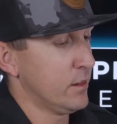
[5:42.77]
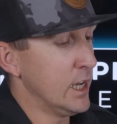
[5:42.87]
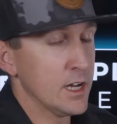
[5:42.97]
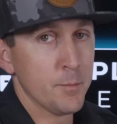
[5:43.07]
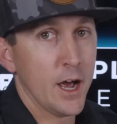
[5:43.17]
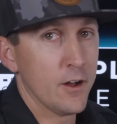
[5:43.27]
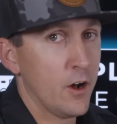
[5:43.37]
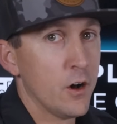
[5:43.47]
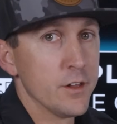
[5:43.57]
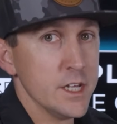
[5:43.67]
think about
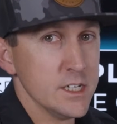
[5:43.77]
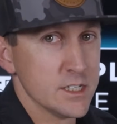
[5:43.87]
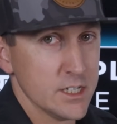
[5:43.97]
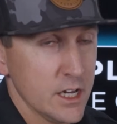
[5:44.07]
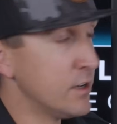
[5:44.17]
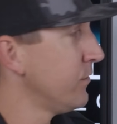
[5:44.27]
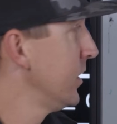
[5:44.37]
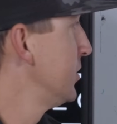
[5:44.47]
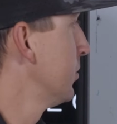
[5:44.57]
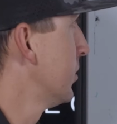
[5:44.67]
all these as
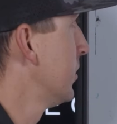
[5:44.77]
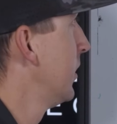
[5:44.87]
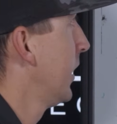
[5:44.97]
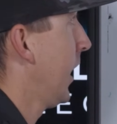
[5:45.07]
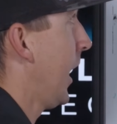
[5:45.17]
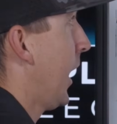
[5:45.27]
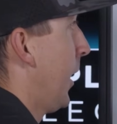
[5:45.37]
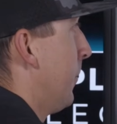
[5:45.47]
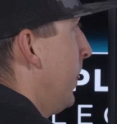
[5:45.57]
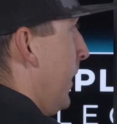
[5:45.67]
individual
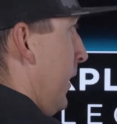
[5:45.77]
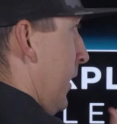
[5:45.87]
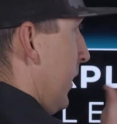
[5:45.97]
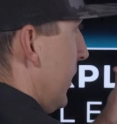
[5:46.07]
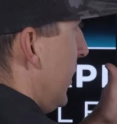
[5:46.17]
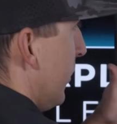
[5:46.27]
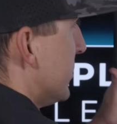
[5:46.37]
um, you know,